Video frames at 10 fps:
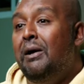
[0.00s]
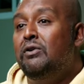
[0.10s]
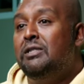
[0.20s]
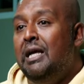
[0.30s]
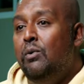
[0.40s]
on
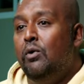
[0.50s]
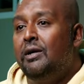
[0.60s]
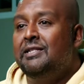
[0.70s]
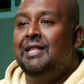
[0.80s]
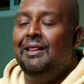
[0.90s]
Bell's
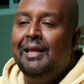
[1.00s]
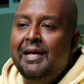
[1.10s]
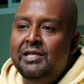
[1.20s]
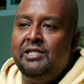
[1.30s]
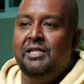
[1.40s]
network is the
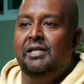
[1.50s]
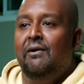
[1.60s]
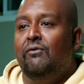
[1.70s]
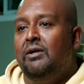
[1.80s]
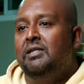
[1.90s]
latency
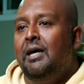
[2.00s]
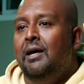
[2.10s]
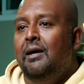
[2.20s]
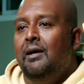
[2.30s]
difference.